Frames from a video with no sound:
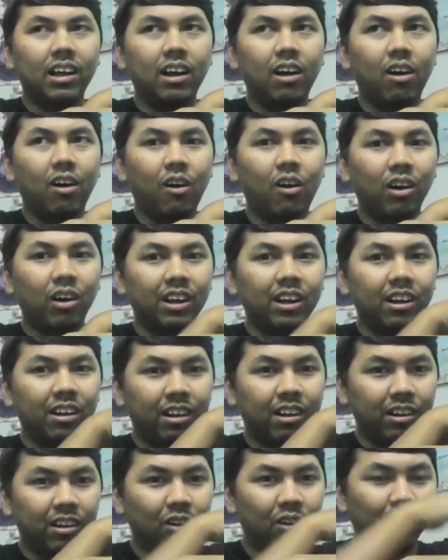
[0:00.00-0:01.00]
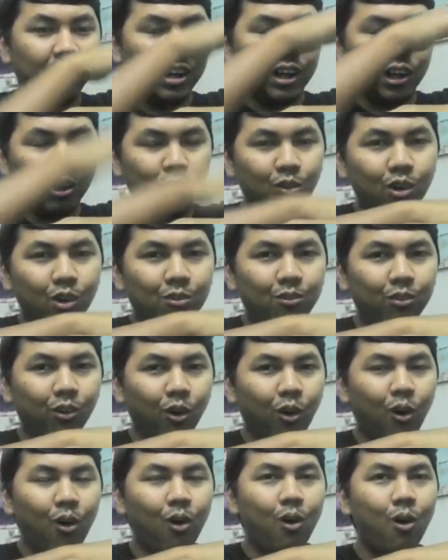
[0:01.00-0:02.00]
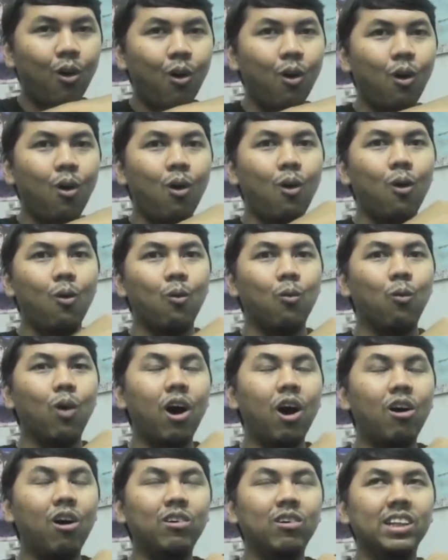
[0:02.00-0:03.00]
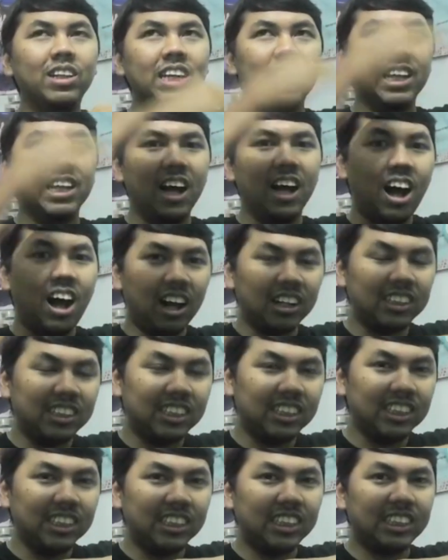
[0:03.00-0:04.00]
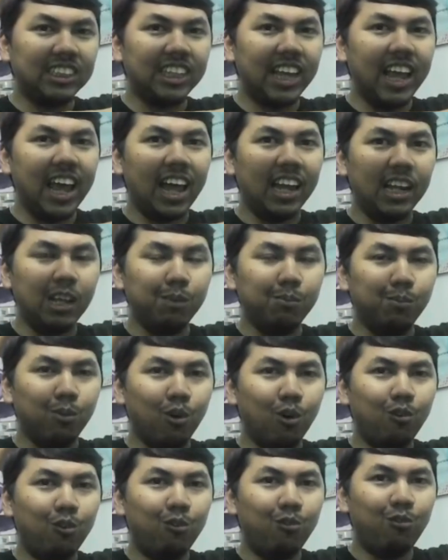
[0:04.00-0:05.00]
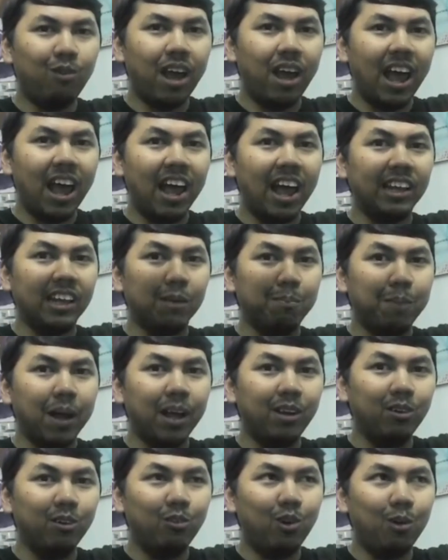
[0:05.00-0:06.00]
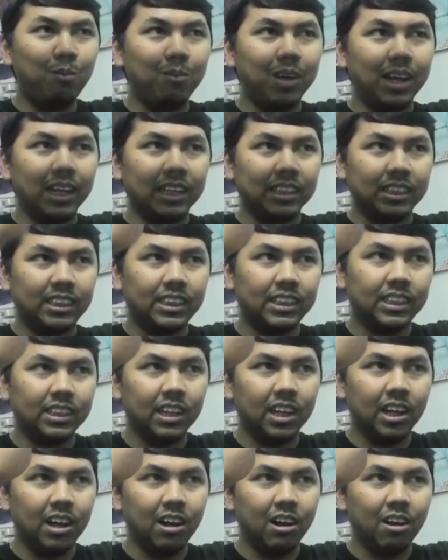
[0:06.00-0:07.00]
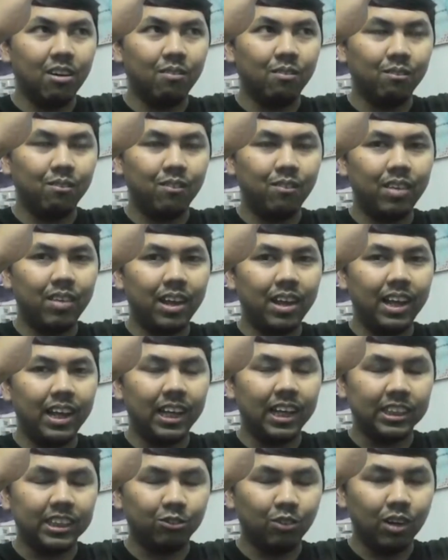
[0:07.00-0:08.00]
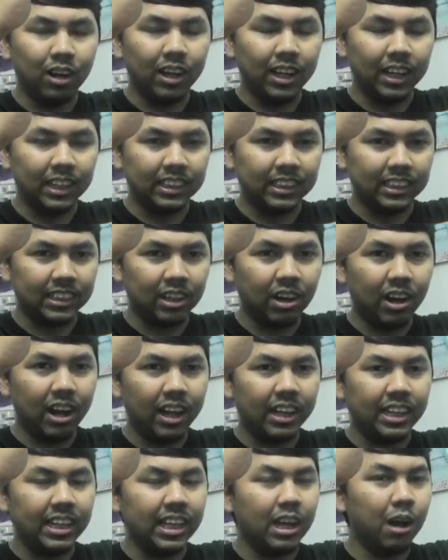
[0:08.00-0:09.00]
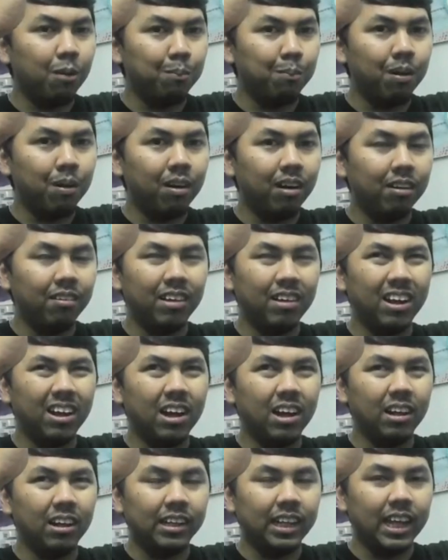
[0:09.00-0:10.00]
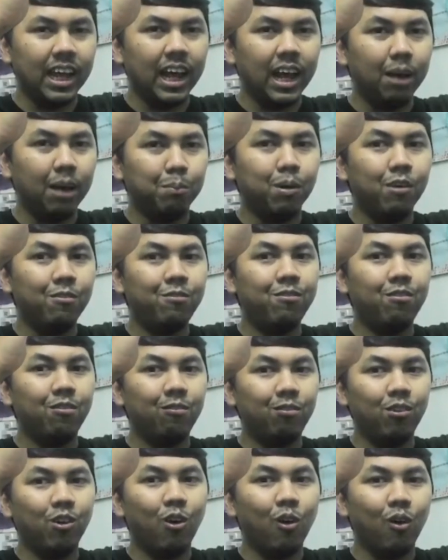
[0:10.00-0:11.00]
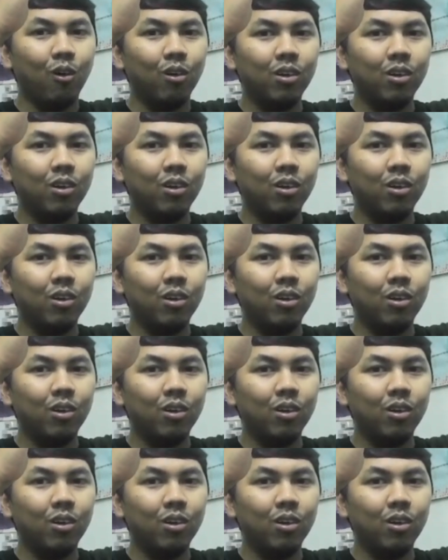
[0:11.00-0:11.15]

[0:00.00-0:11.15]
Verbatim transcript: on the on the lower floor, while the artist alley booth and the panel room is um is what is at the above the above floor.